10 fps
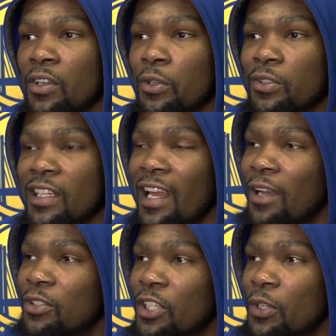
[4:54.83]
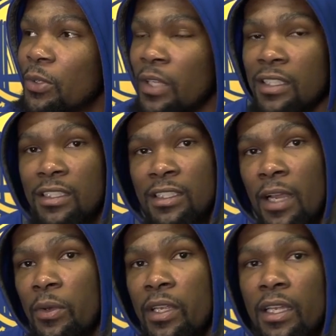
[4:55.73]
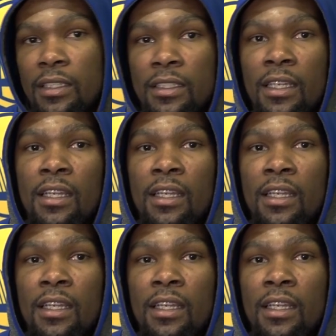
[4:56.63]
used a loud tone. That's just how he is.